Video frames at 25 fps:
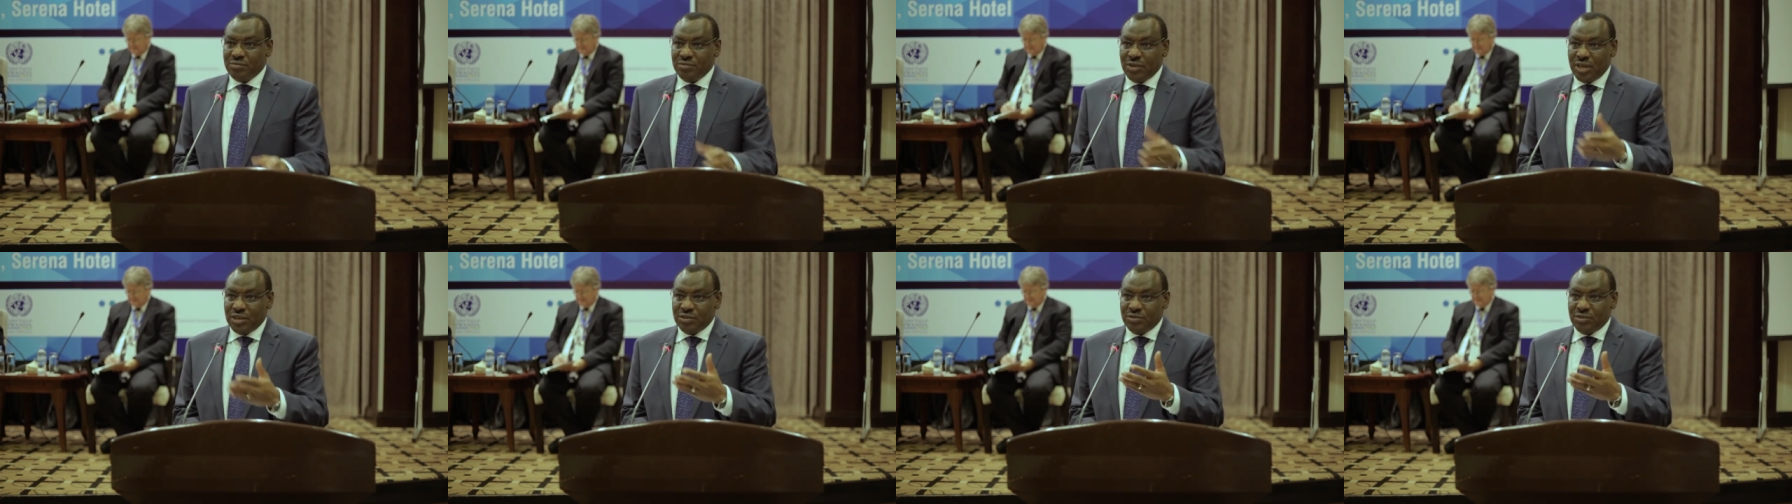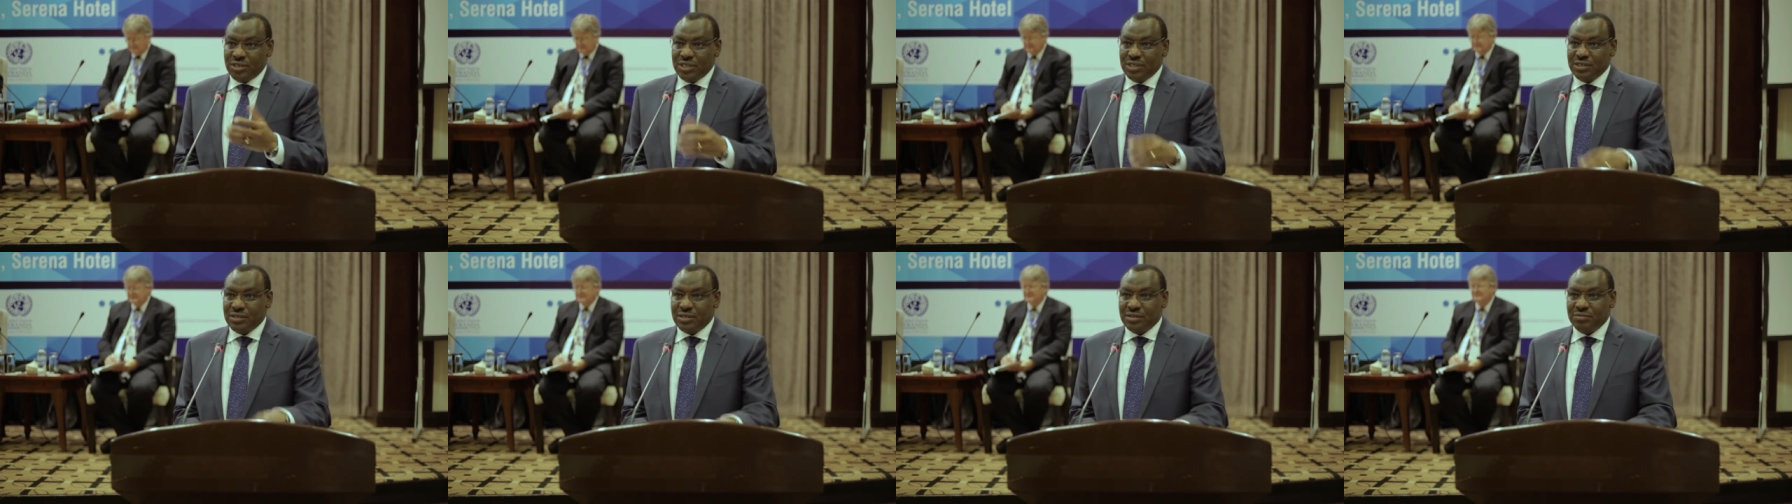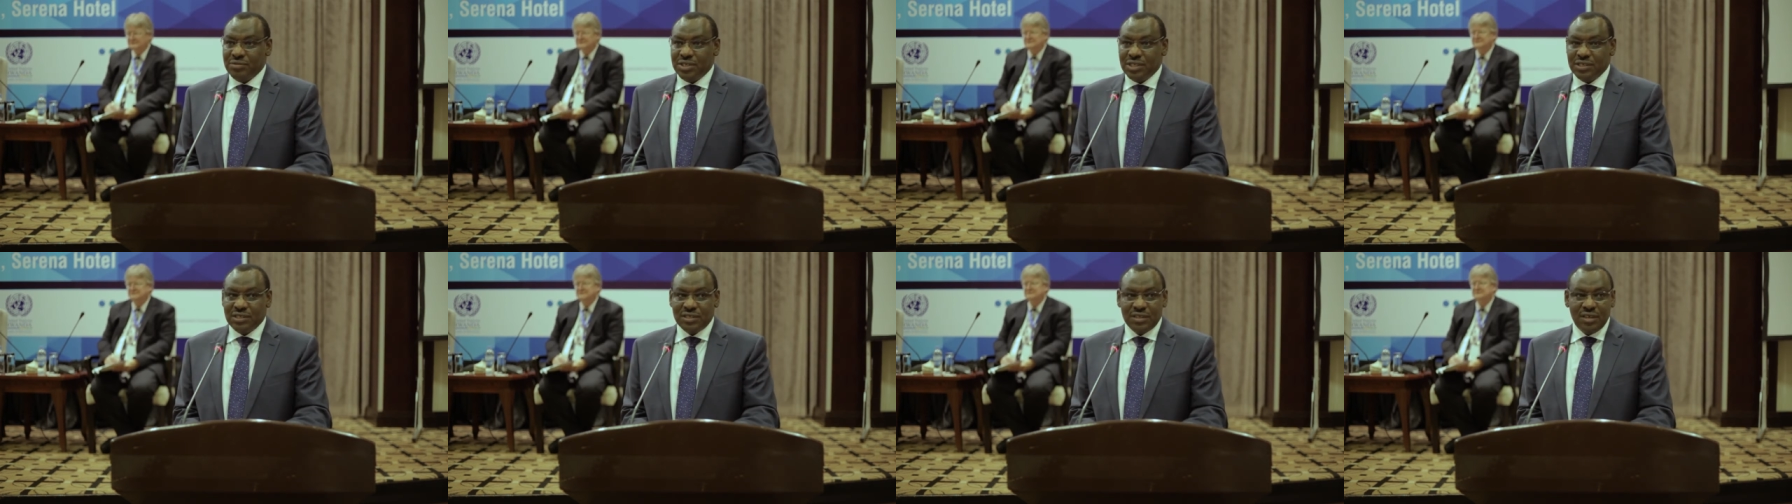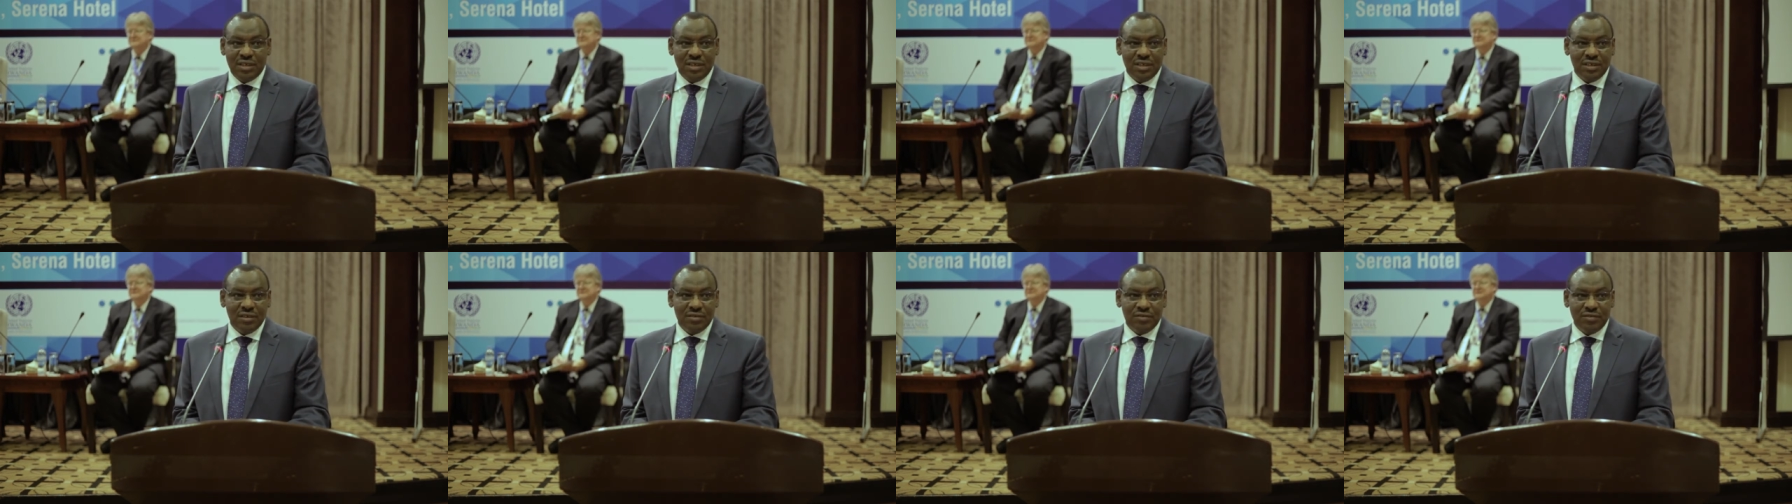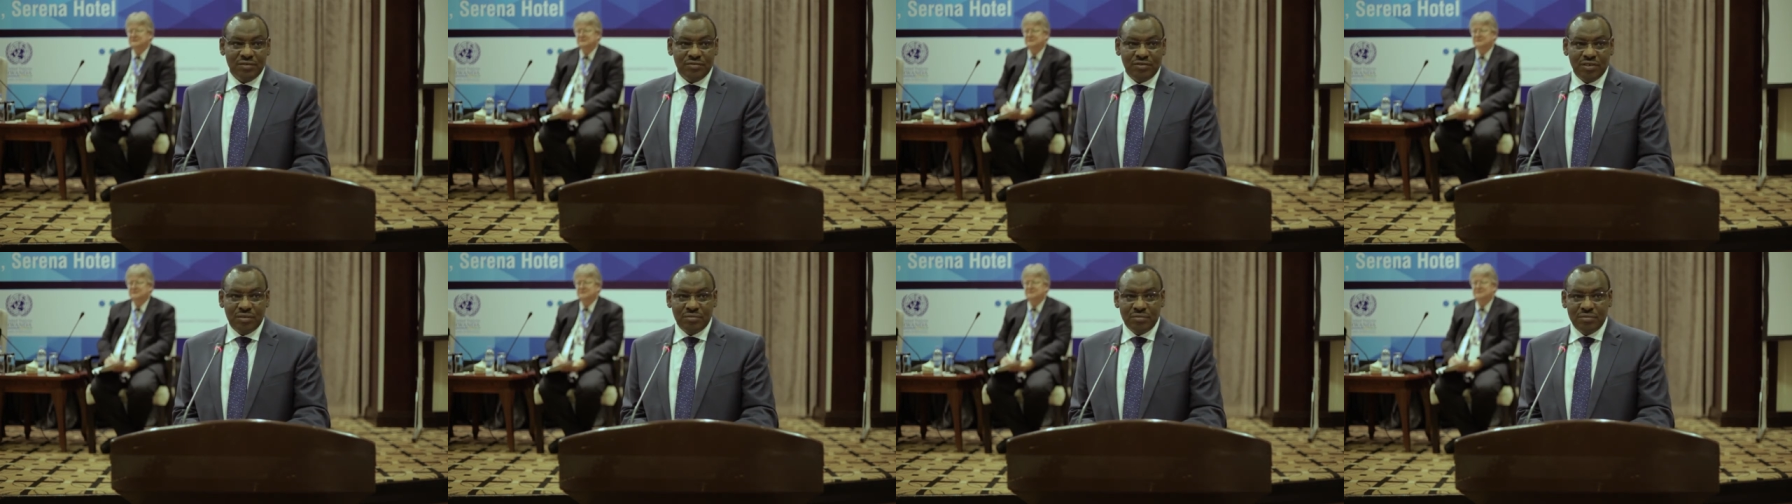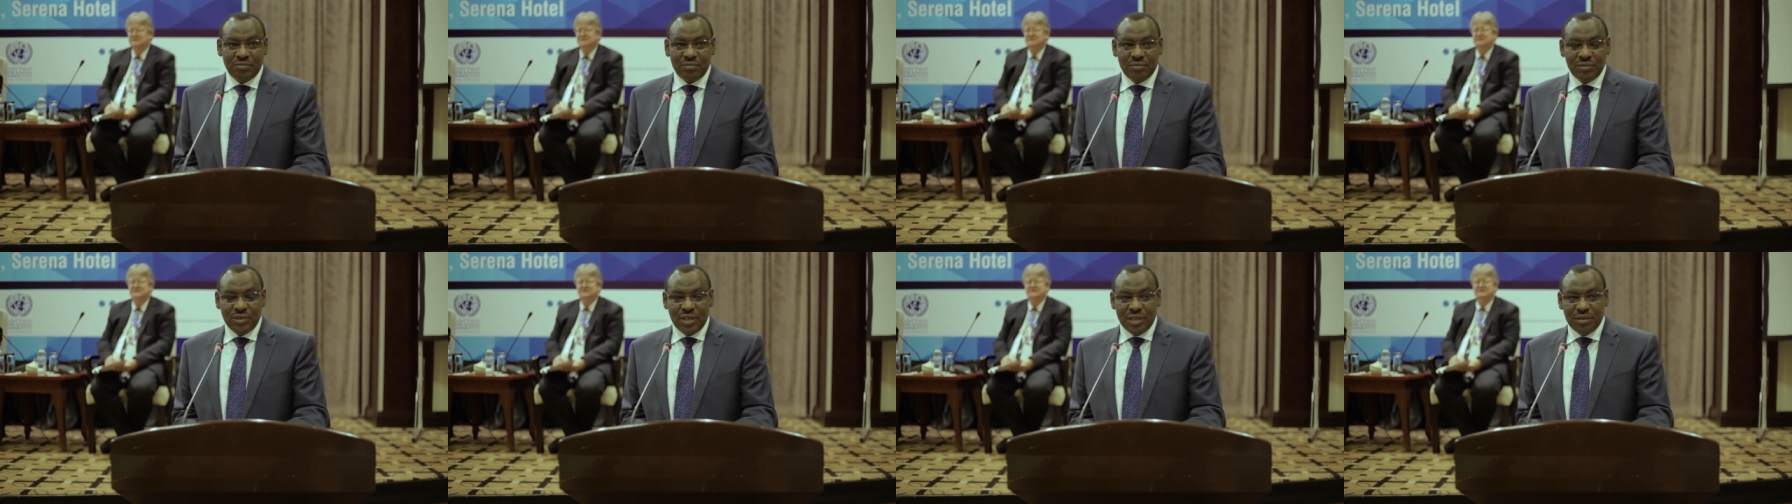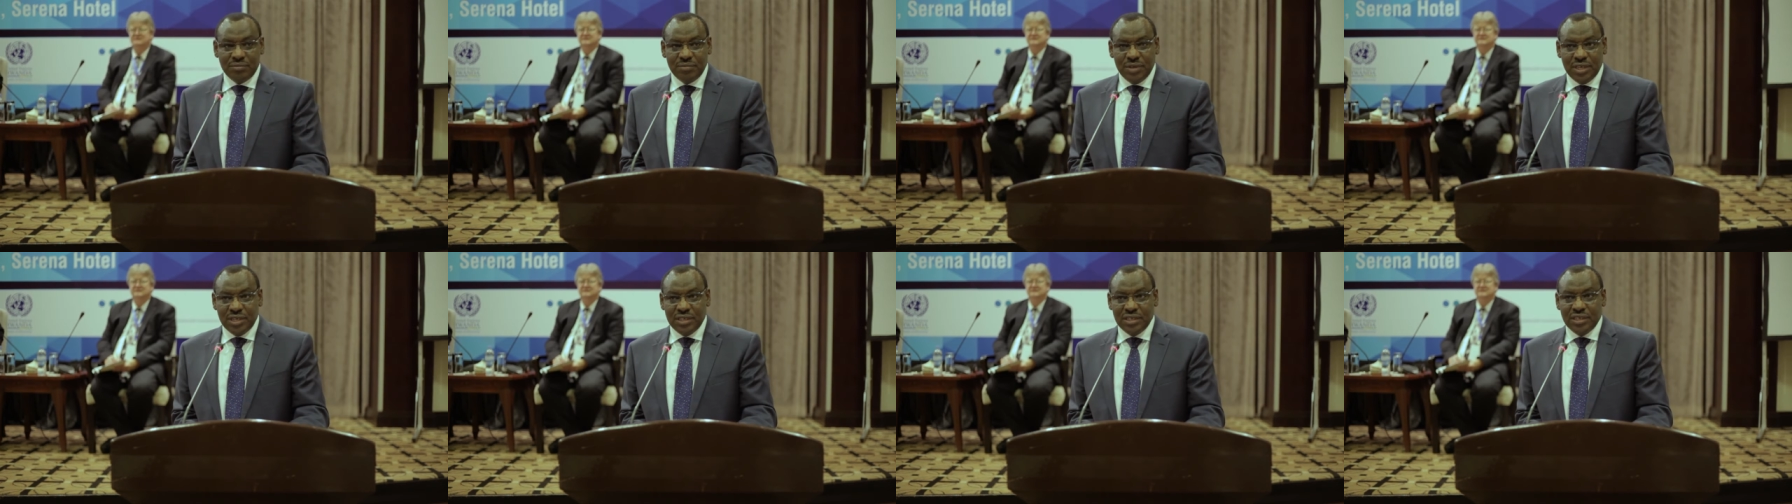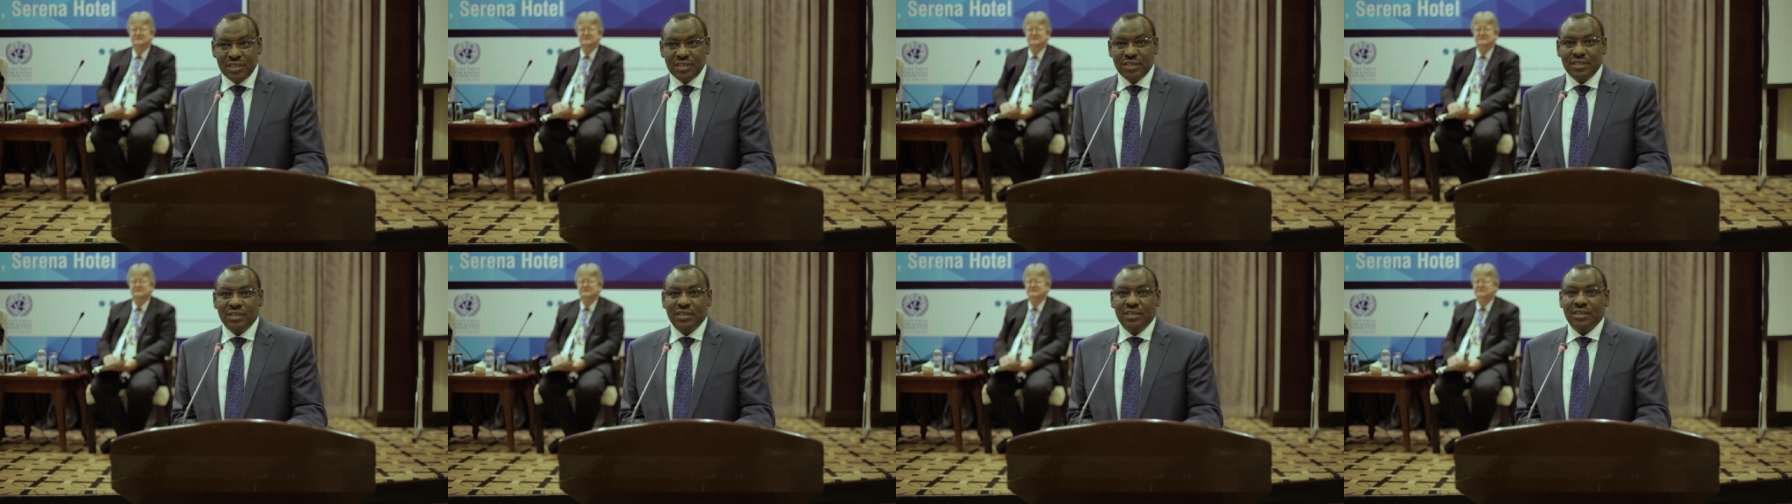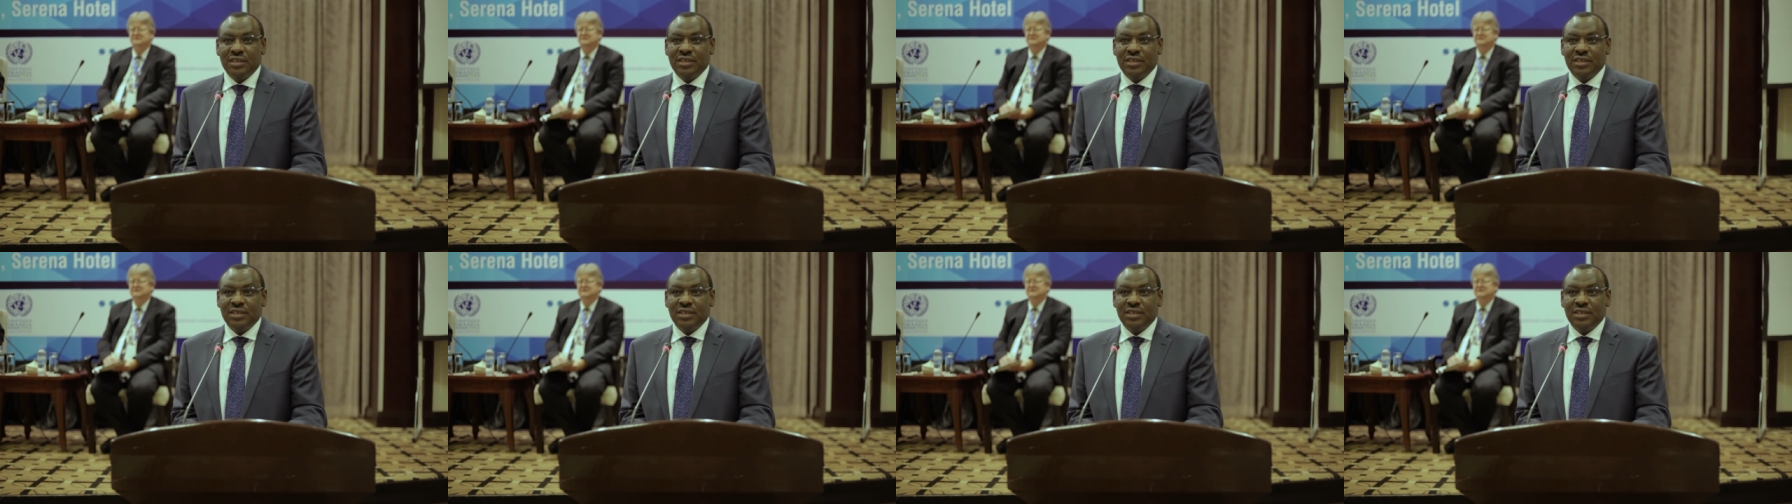my colleagues, minister from Liberia,